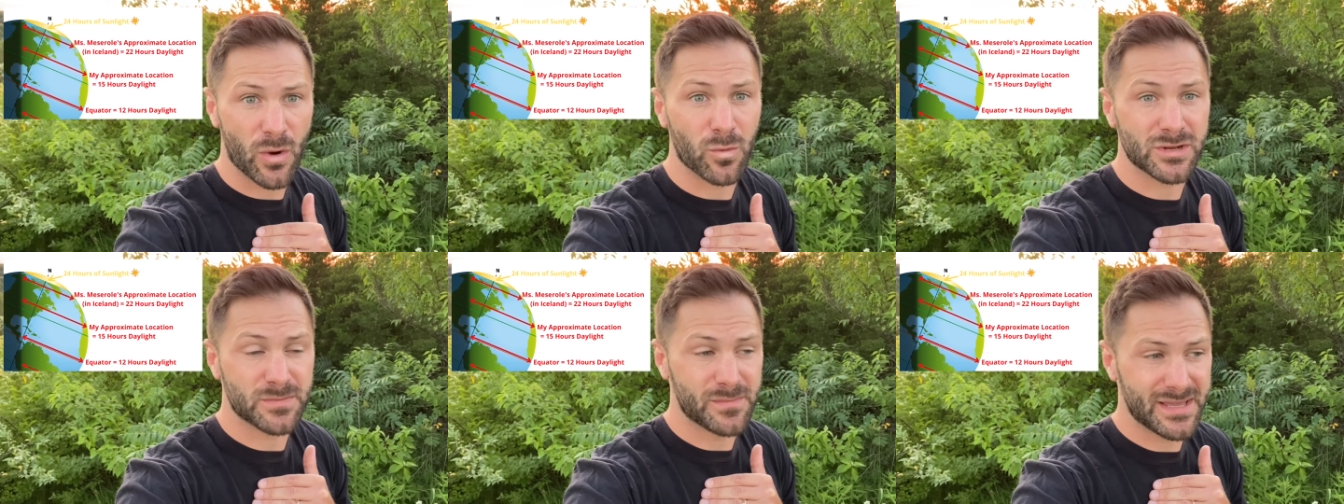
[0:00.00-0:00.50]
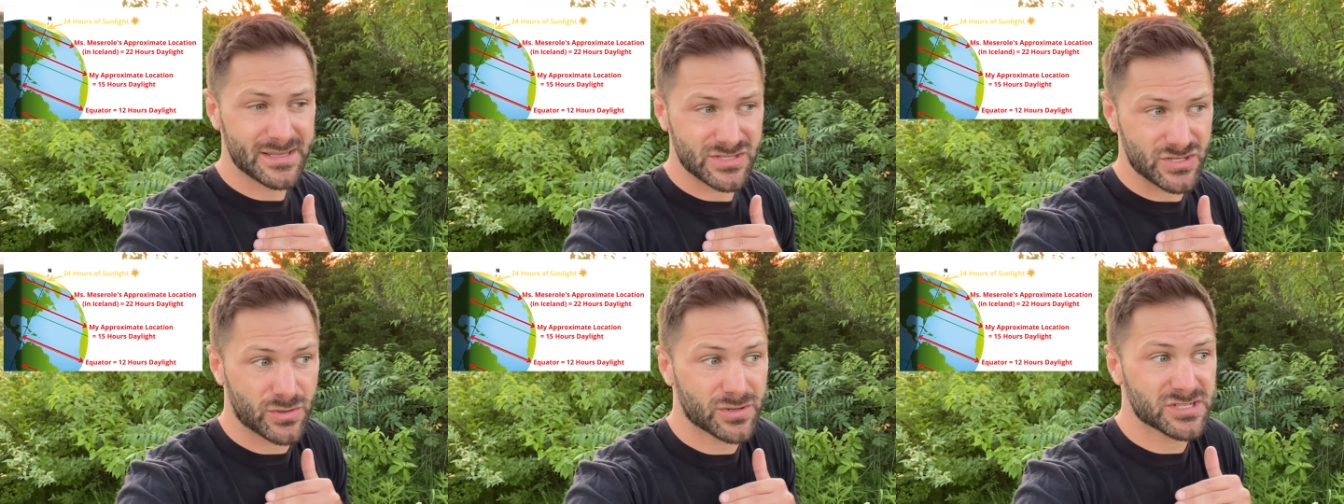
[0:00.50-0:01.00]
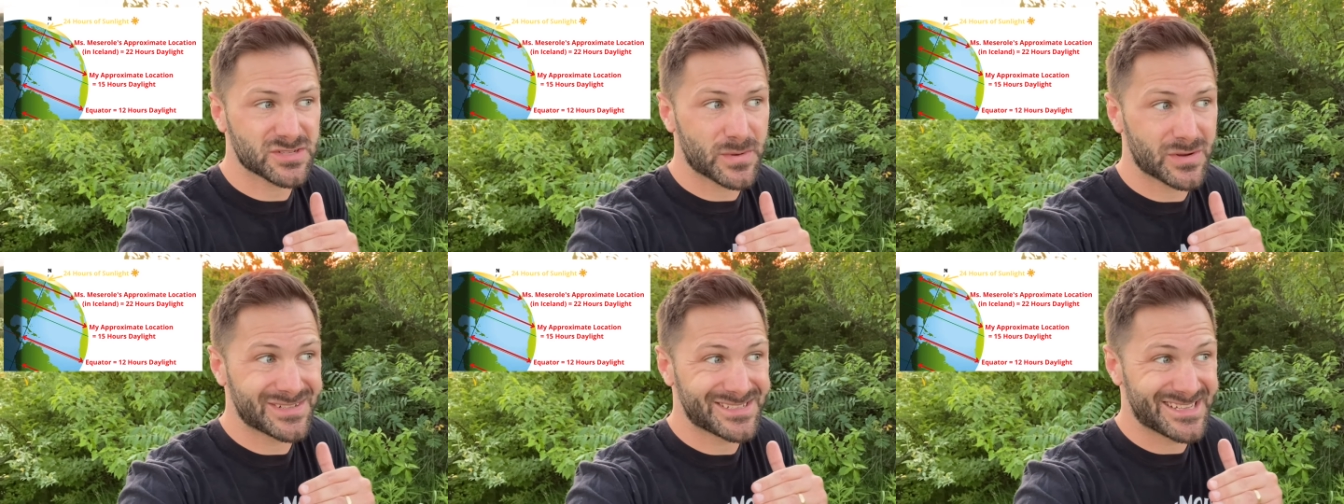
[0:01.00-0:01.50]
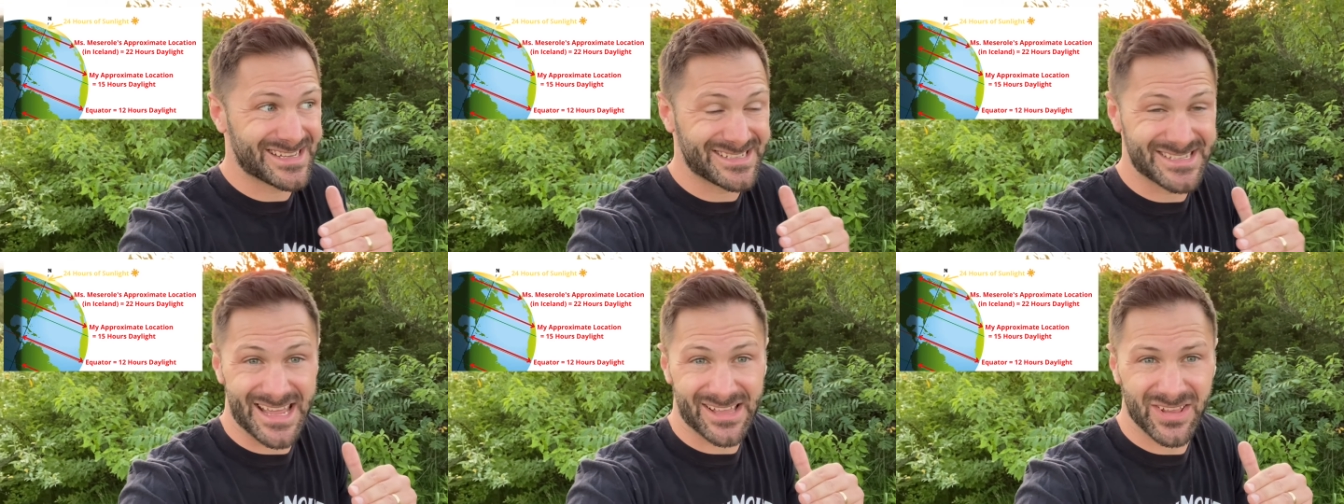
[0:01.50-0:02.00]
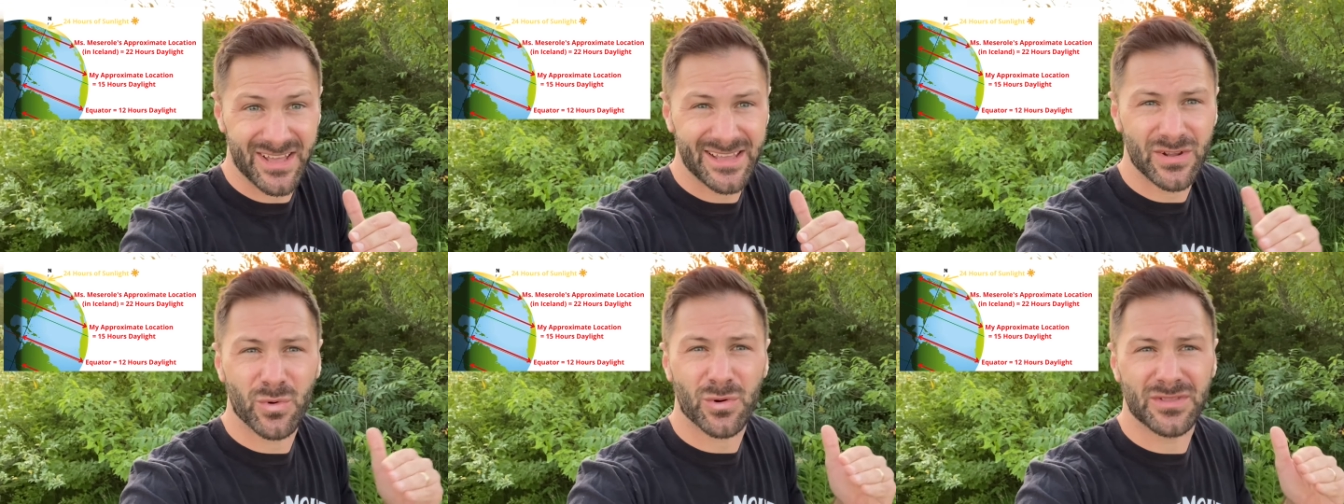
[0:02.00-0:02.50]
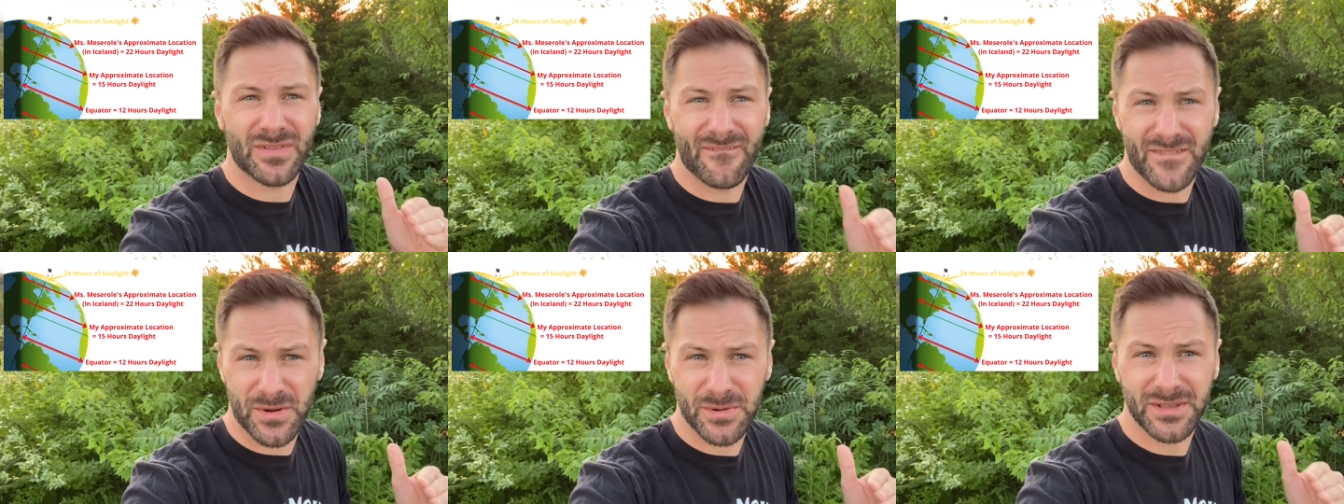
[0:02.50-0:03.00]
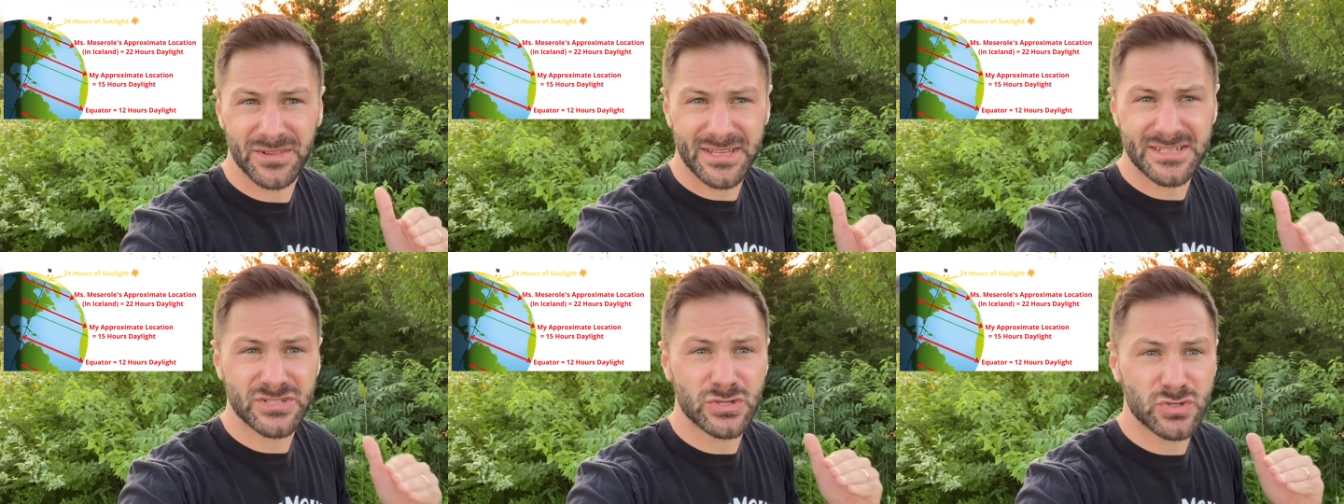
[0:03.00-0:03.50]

which means you're experiencing daylight or at the very least